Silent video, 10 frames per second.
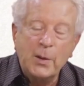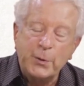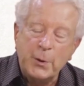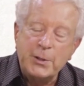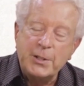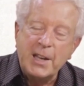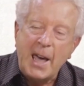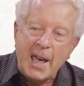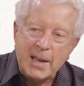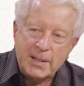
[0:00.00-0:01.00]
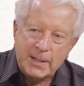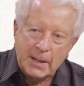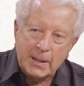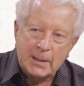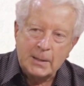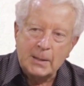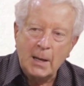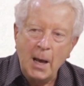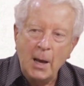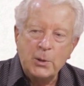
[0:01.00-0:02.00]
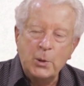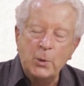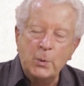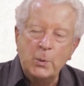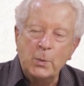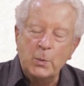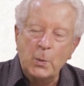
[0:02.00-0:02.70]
The first cases to